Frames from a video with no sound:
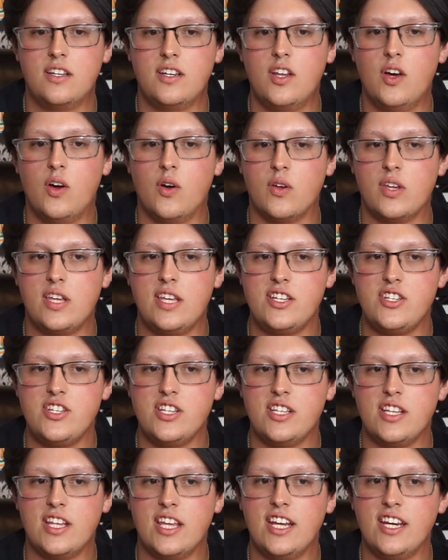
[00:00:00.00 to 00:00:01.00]
No, he
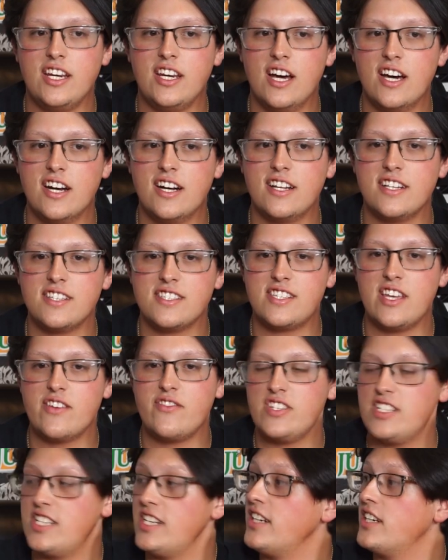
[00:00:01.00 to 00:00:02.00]
nutted in
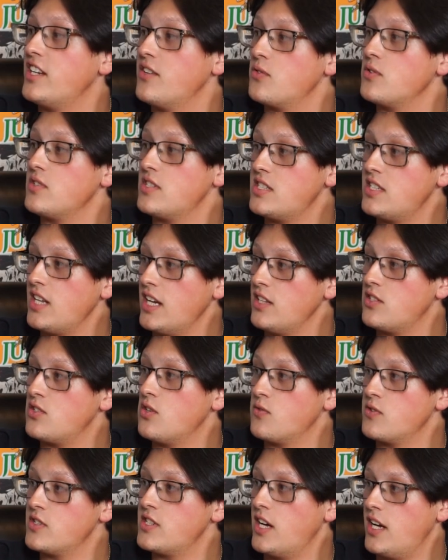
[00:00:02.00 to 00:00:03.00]
17 different
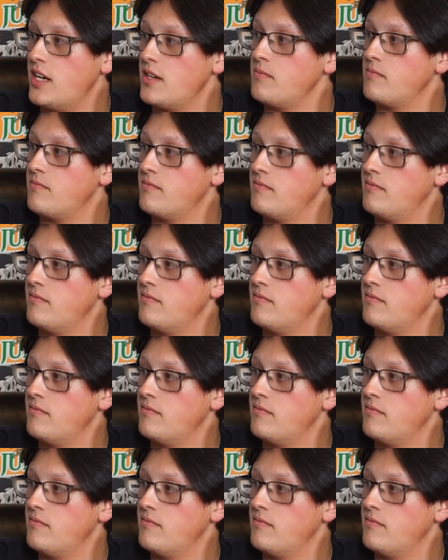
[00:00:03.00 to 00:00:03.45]
states over time.